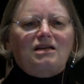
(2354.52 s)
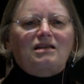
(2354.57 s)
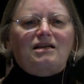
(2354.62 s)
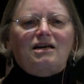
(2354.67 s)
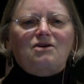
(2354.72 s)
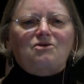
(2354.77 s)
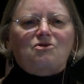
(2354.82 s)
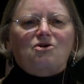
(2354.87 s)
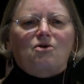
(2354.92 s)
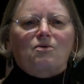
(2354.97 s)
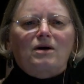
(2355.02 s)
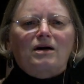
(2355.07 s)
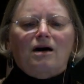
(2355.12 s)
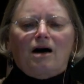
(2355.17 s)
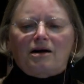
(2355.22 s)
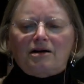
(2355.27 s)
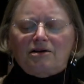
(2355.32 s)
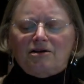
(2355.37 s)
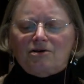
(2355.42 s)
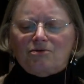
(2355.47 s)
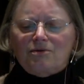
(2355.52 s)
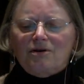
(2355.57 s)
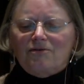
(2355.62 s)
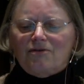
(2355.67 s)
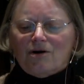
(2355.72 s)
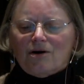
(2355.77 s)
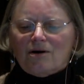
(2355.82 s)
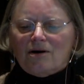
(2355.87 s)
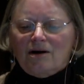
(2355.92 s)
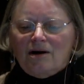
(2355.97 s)
things going on in the
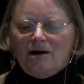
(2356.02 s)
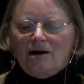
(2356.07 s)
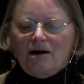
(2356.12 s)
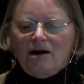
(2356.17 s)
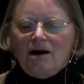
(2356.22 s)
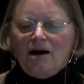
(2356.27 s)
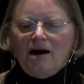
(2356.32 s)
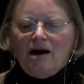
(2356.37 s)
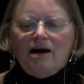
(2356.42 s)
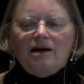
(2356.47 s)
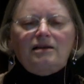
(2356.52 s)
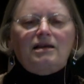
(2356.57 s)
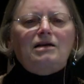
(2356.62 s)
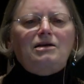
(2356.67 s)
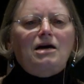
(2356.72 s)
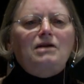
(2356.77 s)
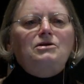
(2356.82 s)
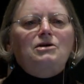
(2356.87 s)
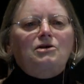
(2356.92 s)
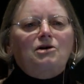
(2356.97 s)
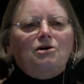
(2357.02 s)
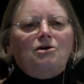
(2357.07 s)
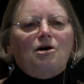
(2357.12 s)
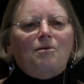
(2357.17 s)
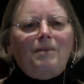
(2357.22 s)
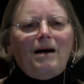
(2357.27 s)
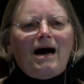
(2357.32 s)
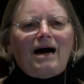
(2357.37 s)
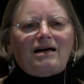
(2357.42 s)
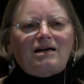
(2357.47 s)
river that then you can go
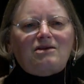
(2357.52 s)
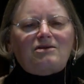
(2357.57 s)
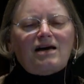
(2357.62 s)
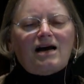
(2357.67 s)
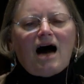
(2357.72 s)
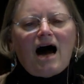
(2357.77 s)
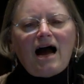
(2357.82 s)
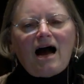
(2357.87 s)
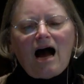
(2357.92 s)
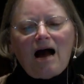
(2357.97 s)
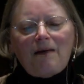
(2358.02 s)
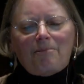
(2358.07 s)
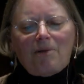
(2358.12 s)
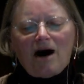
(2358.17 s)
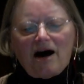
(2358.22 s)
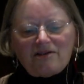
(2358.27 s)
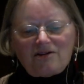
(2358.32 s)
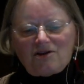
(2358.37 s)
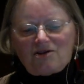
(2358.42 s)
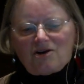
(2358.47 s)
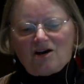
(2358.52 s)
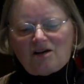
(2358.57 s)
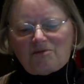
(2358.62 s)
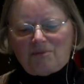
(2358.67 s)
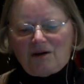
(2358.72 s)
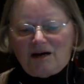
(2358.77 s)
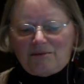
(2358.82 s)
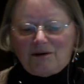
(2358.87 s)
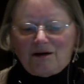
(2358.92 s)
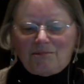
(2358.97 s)
back and say, I hypothesized
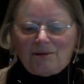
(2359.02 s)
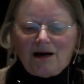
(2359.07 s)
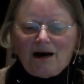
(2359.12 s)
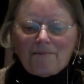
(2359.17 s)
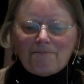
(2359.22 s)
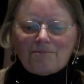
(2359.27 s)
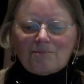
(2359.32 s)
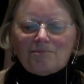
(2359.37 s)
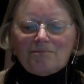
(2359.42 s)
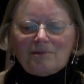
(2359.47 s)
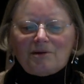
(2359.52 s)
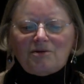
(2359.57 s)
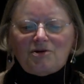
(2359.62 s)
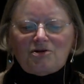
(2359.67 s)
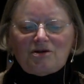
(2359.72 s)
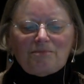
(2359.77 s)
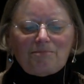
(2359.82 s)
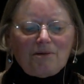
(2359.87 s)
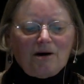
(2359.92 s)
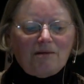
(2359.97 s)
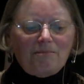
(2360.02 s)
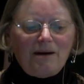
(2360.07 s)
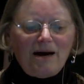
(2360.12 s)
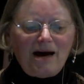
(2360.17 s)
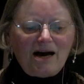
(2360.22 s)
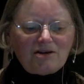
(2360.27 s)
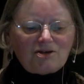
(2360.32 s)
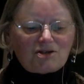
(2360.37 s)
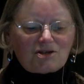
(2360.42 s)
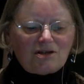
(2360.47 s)
blah, blah, blah. I'm going to zip on
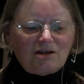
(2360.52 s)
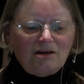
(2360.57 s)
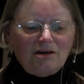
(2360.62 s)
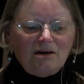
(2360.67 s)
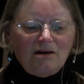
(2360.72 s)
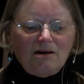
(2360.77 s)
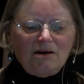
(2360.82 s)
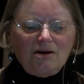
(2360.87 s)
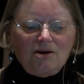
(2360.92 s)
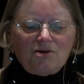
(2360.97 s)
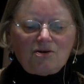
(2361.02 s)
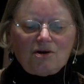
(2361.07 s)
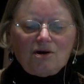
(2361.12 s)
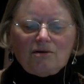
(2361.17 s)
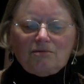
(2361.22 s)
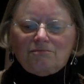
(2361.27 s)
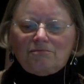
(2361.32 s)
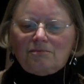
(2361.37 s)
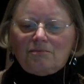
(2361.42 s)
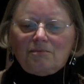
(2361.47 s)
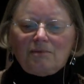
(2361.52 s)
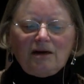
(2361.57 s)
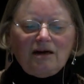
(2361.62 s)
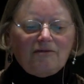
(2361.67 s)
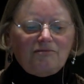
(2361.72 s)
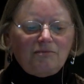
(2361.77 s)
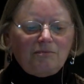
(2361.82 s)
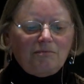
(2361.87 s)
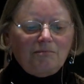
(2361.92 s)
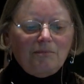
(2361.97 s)
past. So
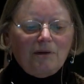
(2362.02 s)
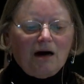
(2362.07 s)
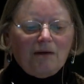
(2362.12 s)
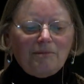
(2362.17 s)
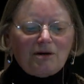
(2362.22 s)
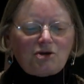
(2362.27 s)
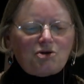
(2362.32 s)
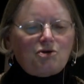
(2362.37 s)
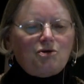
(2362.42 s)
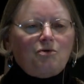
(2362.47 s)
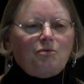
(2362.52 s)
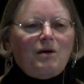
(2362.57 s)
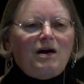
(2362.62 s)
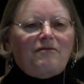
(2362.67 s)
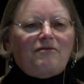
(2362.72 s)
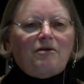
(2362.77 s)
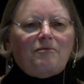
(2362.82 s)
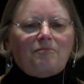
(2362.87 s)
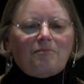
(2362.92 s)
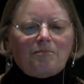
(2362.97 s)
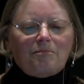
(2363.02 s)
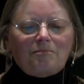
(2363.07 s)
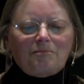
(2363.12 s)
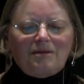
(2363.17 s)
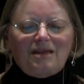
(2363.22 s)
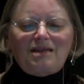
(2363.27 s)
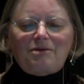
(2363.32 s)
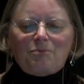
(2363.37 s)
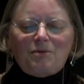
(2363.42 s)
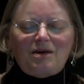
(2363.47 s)

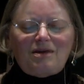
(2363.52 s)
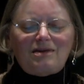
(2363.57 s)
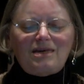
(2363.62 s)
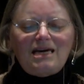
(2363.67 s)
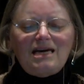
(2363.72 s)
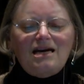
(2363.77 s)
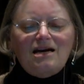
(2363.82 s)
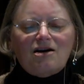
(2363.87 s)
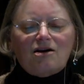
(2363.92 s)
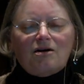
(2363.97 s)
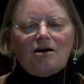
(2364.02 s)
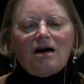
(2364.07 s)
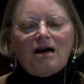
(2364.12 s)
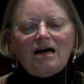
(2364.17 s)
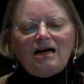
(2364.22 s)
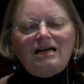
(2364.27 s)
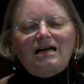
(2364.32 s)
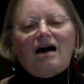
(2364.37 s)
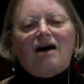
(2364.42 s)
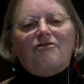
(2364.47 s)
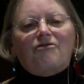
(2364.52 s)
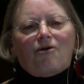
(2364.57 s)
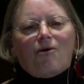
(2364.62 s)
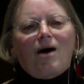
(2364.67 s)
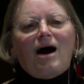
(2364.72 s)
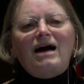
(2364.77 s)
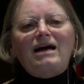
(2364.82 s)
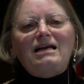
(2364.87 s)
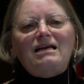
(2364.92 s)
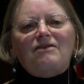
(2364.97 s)
we see here a
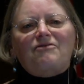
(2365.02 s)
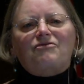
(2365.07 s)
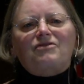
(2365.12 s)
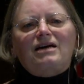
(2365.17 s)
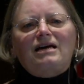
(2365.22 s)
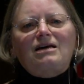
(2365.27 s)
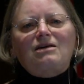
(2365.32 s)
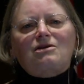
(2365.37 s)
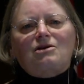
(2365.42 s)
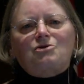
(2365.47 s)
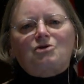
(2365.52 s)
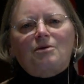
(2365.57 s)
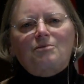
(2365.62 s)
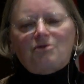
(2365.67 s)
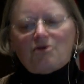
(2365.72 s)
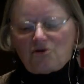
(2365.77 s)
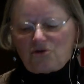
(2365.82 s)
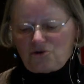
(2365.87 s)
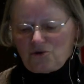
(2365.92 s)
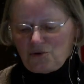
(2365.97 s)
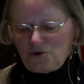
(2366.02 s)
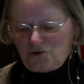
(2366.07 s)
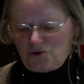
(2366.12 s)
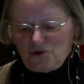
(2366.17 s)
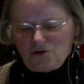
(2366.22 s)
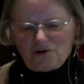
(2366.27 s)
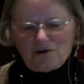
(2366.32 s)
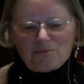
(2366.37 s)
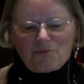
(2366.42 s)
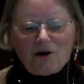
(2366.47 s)
variety of things in terms of
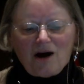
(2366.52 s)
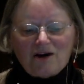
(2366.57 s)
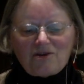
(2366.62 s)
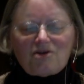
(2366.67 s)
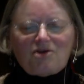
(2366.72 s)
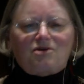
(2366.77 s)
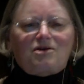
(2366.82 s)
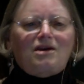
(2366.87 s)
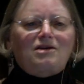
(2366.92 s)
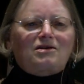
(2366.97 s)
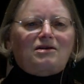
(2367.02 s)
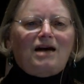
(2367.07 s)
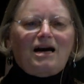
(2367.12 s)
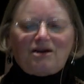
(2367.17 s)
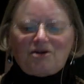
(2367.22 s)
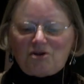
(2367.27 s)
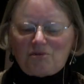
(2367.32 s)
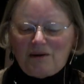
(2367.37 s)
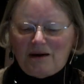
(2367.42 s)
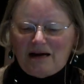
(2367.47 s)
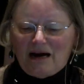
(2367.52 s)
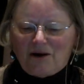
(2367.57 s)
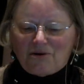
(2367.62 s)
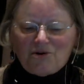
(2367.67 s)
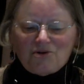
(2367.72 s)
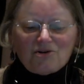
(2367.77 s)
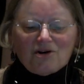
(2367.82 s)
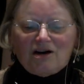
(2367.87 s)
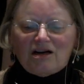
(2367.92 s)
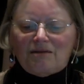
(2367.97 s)
sources and processes, and I could spend
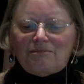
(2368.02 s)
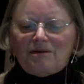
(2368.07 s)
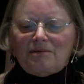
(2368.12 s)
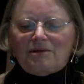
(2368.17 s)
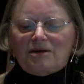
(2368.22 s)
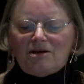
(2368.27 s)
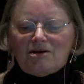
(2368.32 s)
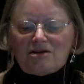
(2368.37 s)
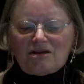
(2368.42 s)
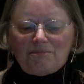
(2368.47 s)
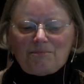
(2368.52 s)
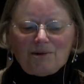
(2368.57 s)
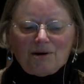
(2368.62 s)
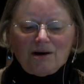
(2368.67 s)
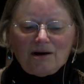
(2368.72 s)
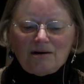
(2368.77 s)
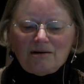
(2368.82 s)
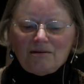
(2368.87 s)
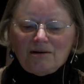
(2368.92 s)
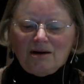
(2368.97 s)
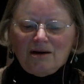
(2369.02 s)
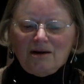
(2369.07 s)
hours on it. I'm going to zip on,